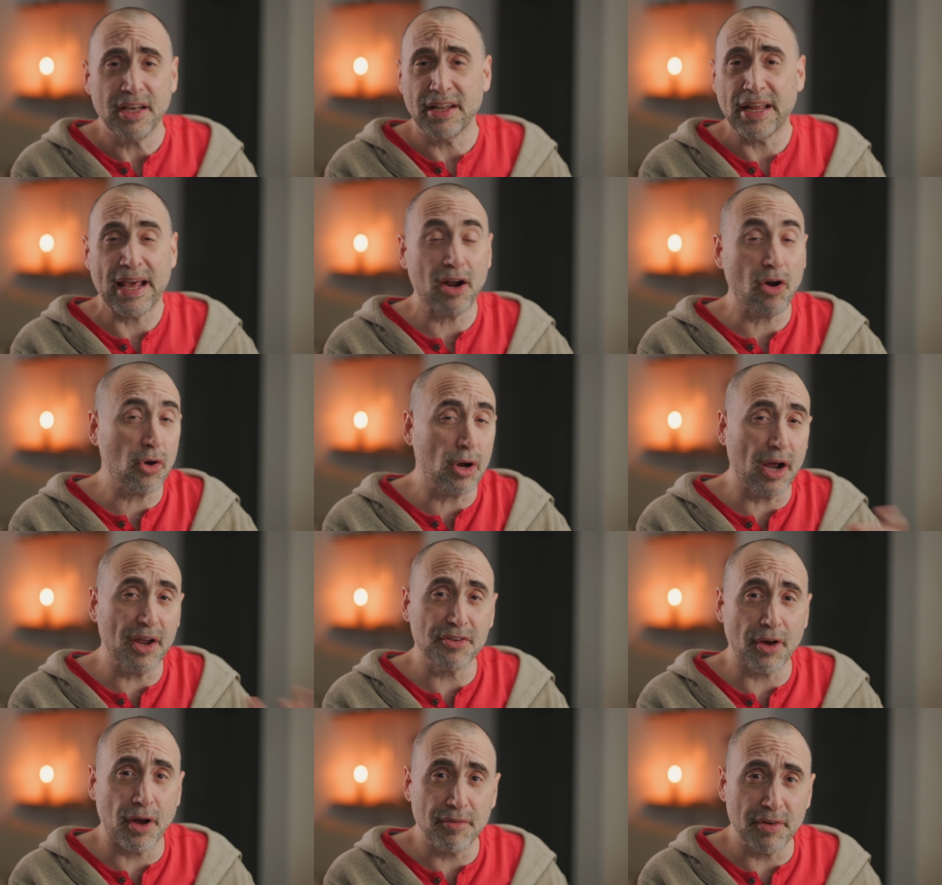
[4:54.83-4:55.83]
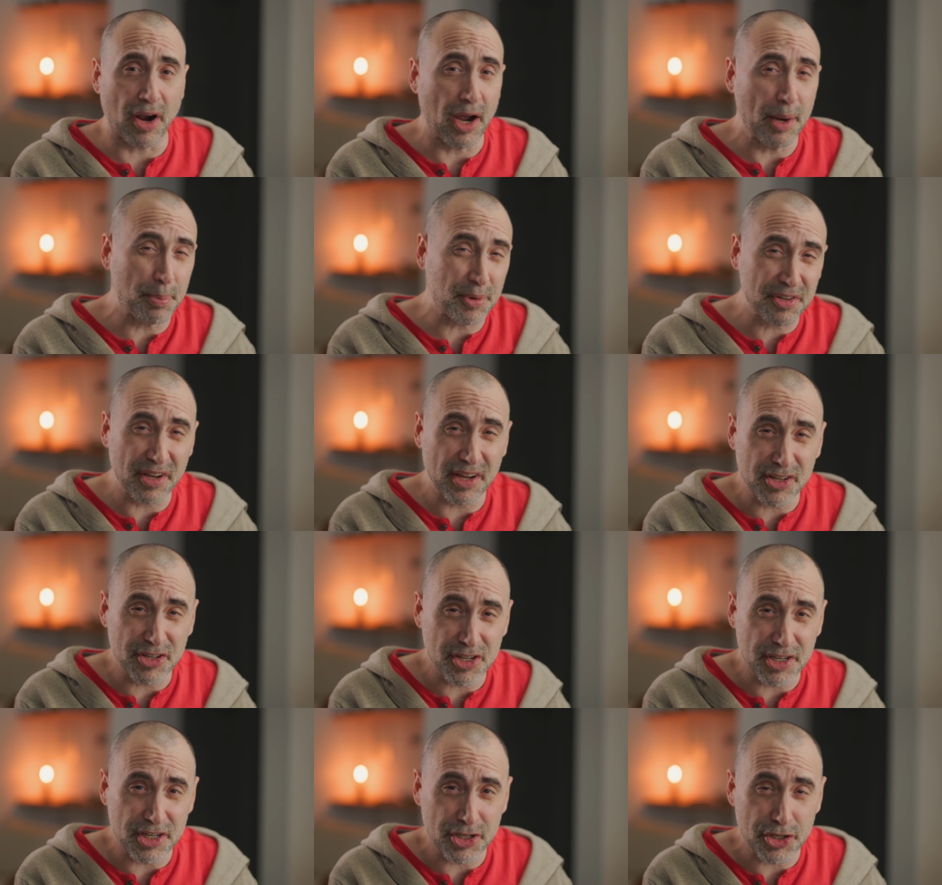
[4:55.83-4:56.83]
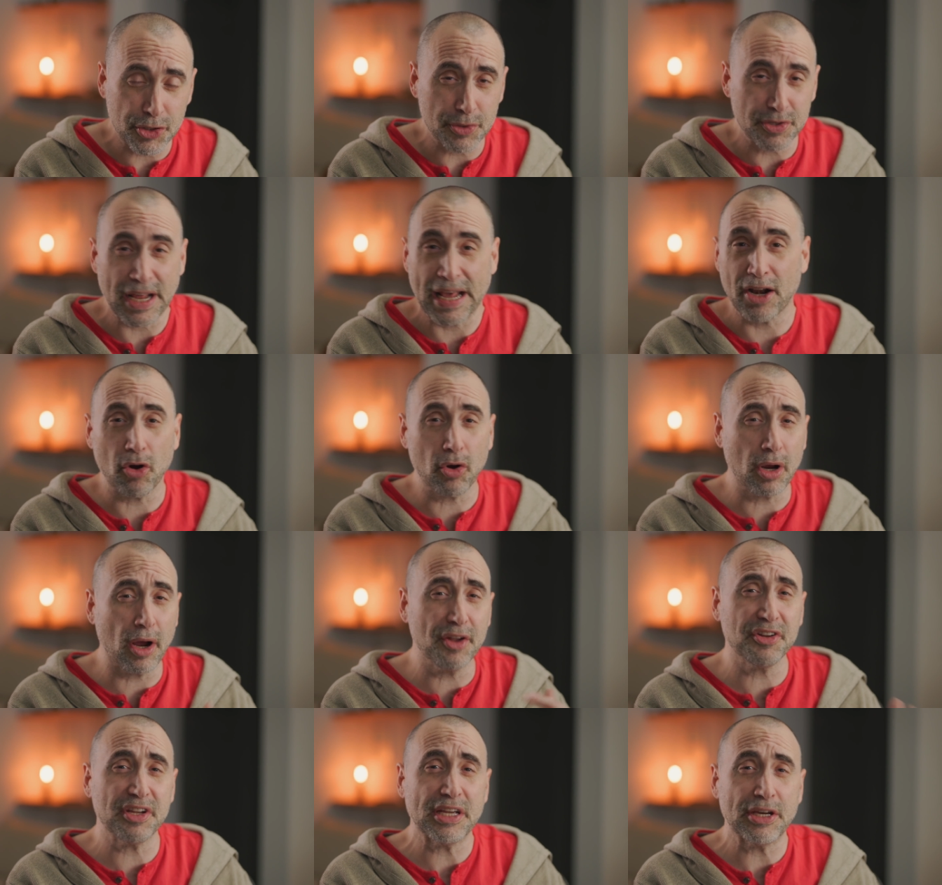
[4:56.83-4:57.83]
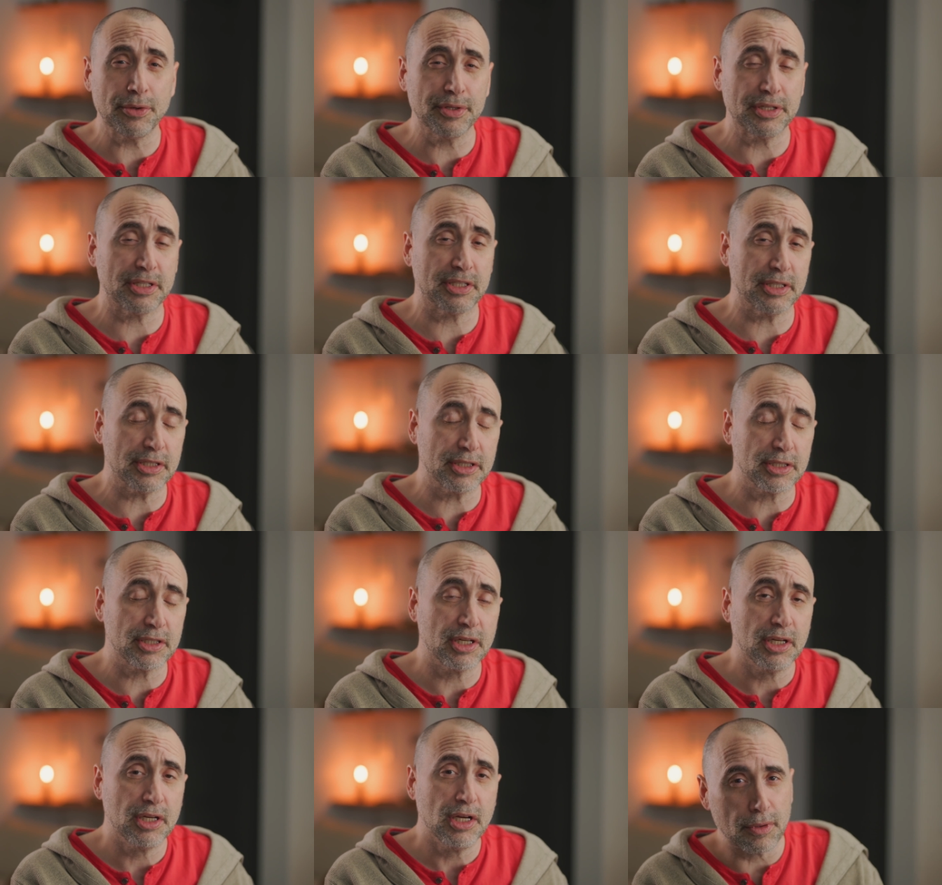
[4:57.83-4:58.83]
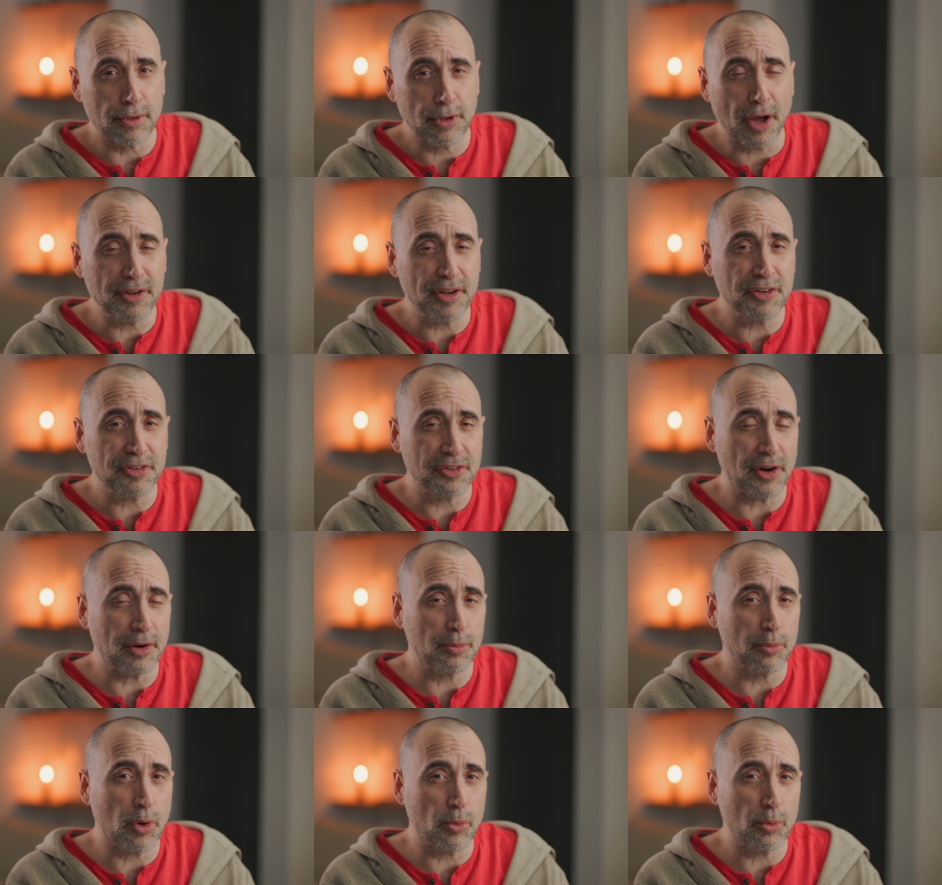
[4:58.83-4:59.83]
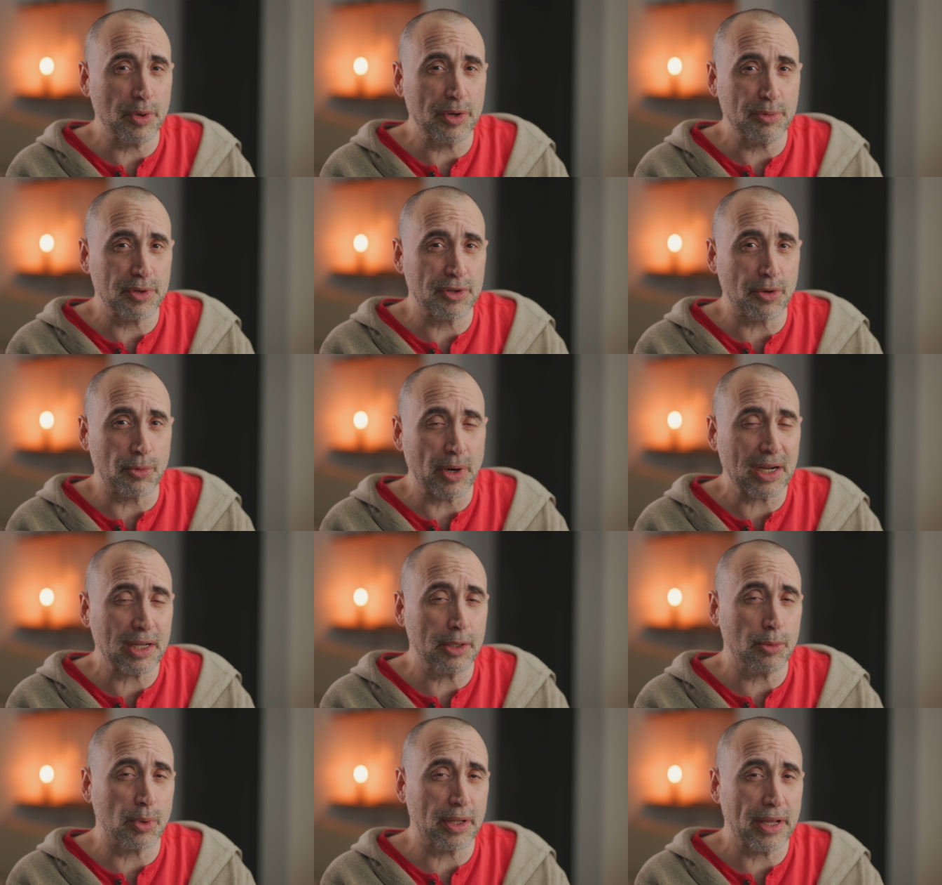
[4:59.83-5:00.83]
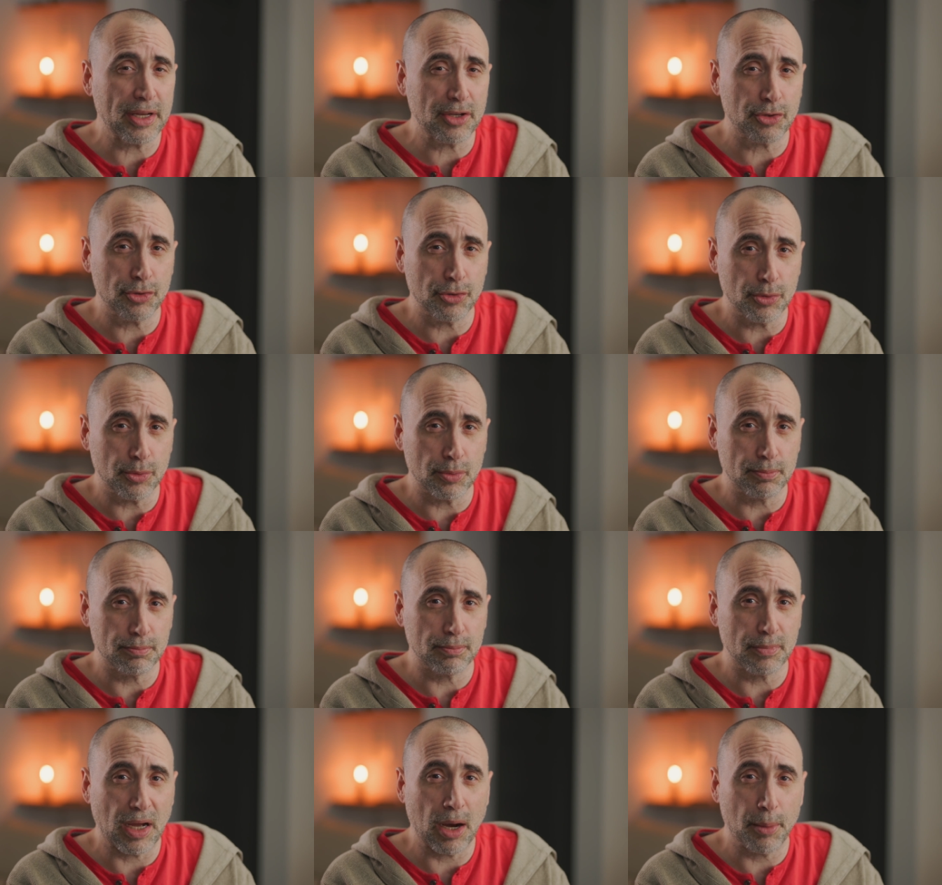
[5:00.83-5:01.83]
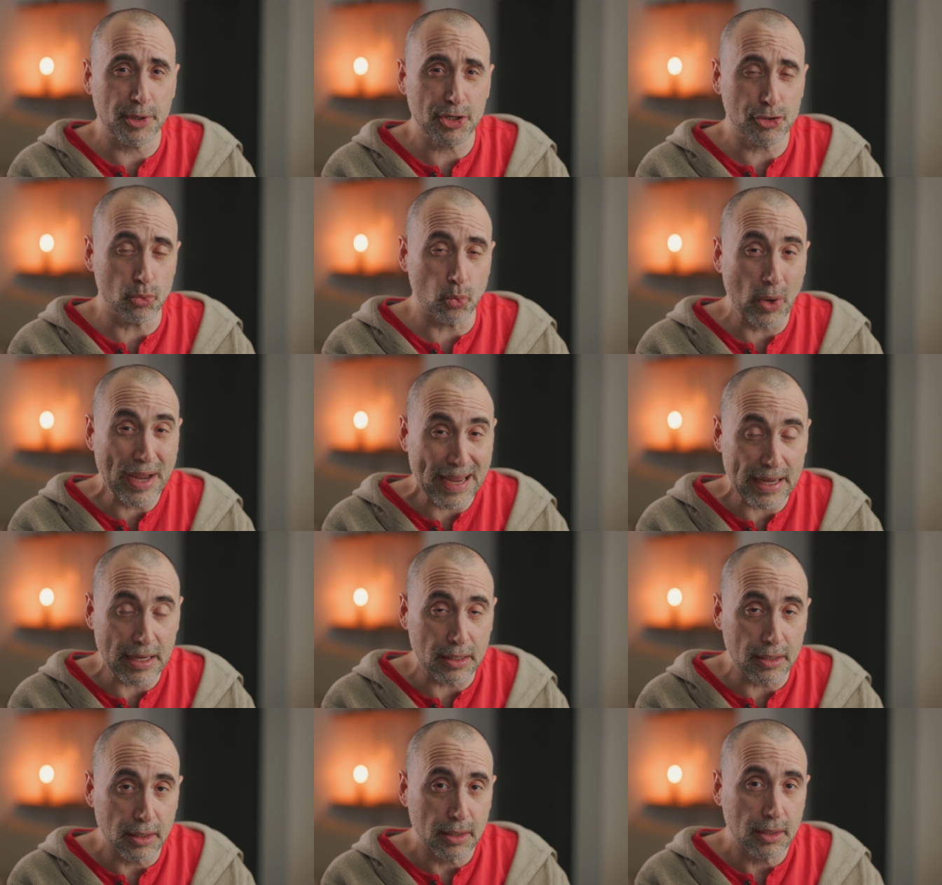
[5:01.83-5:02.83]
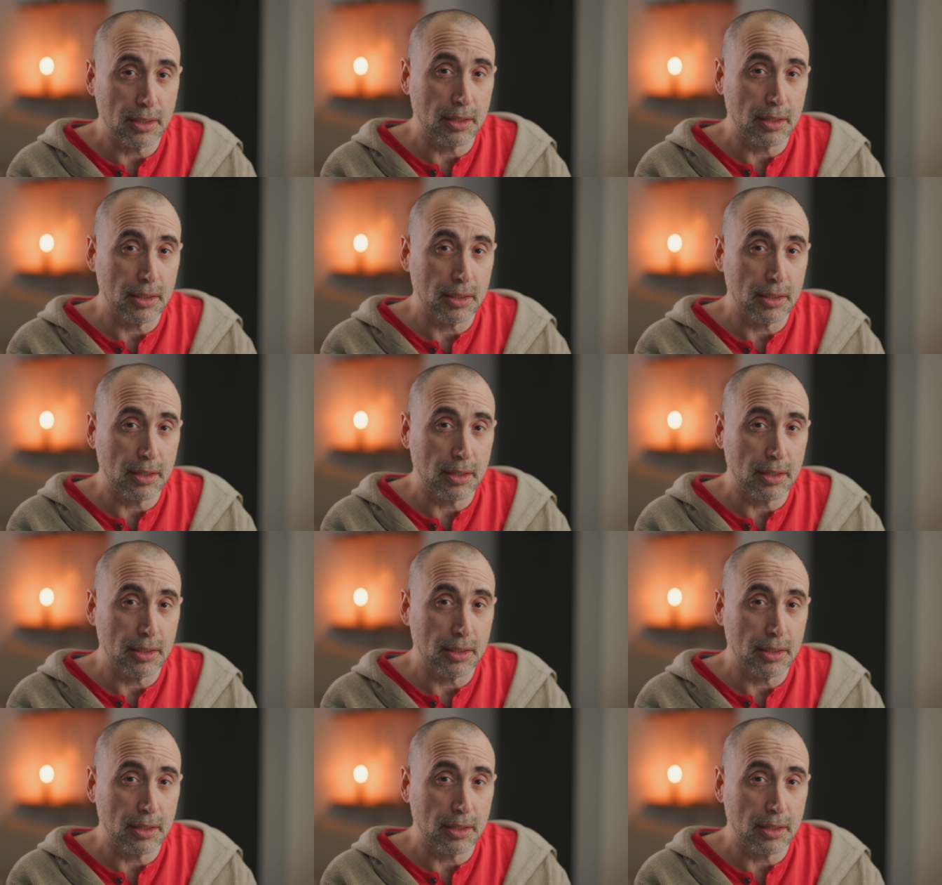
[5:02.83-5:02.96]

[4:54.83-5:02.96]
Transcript: They had all kinds of other hypertension issues. They had all kinds of illnesses, not necessarily what we would directly relate to how much you weigh,